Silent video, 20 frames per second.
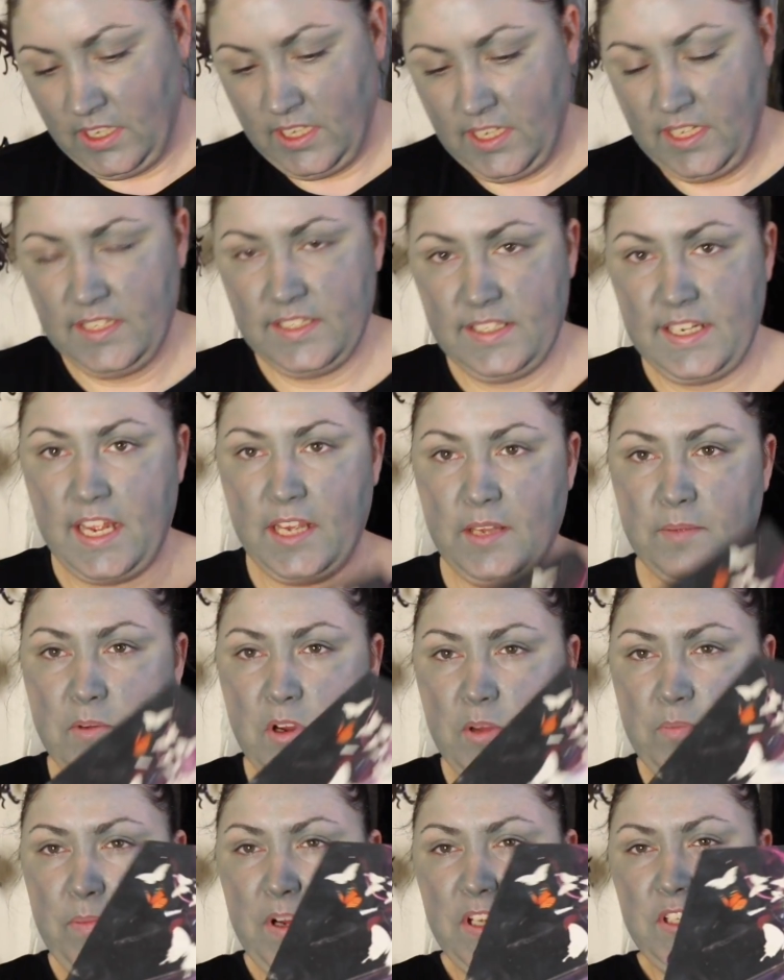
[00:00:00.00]
is take
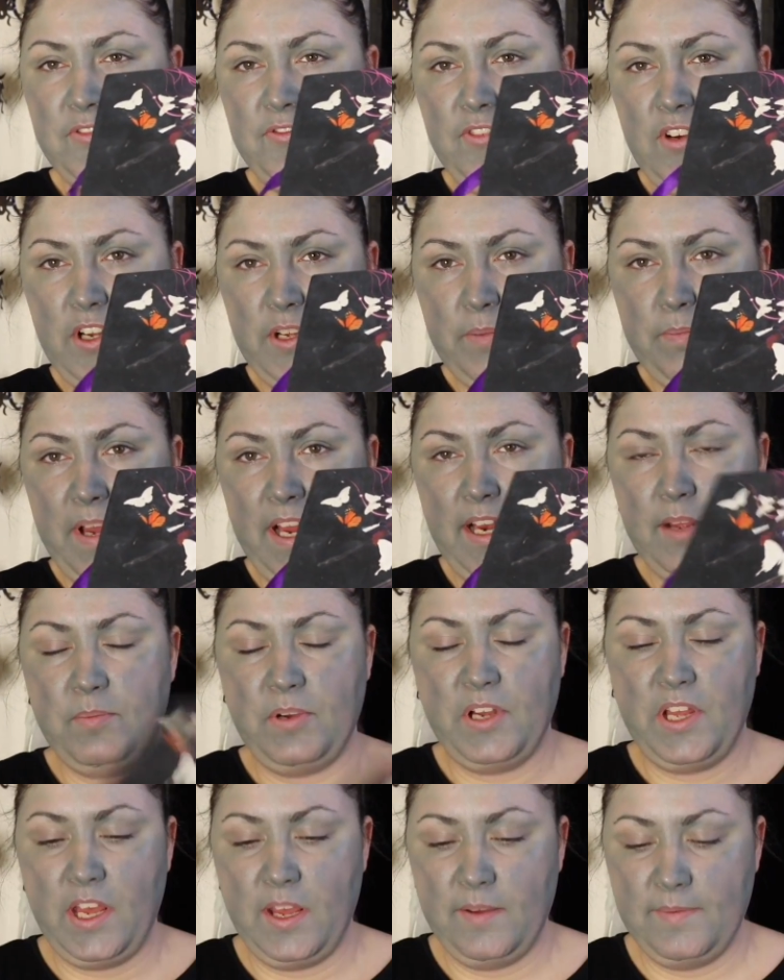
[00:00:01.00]
my Butterfly palette
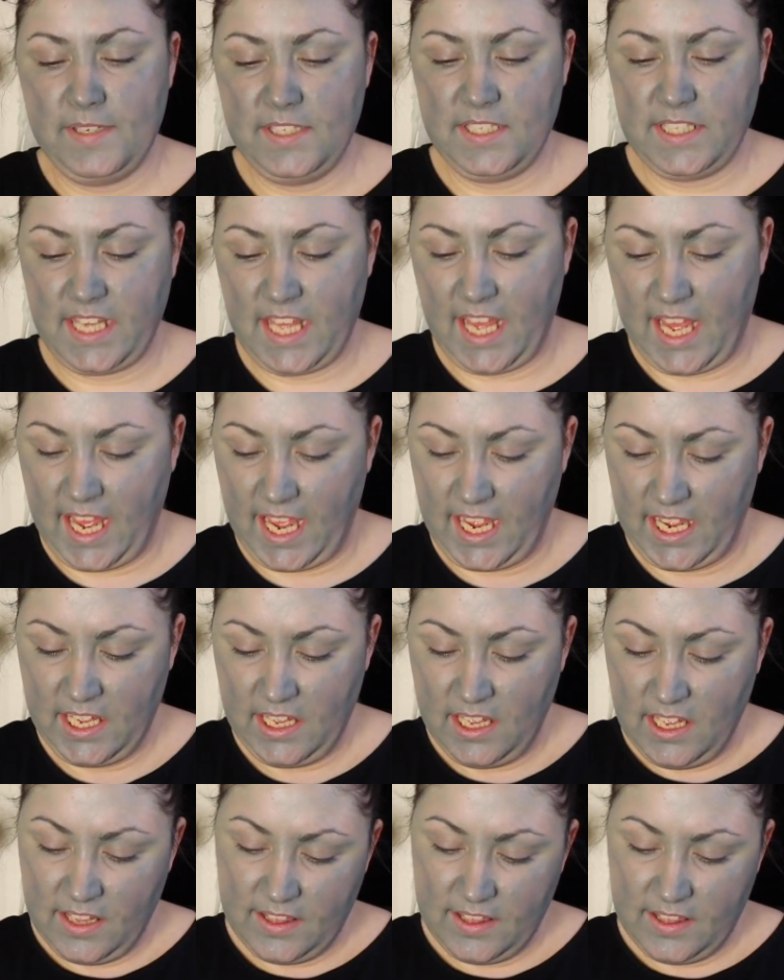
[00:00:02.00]
by Urban Decay.